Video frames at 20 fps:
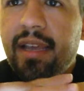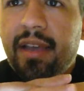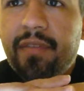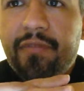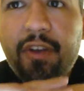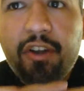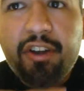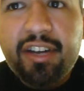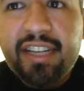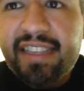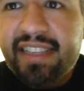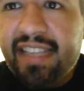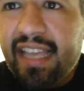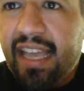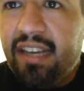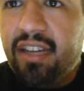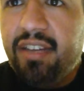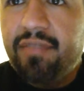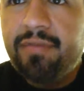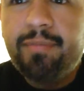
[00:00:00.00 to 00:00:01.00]
Very
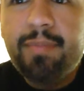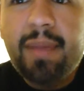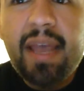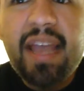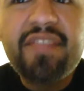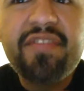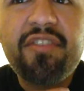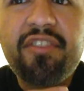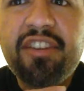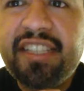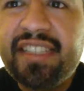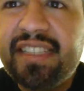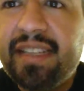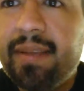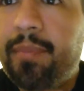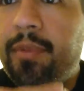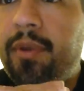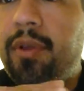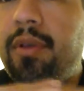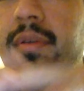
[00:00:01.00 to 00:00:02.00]
standard match, very
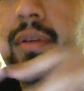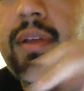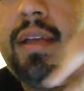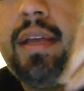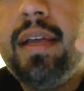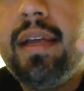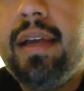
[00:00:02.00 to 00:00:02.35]
simple.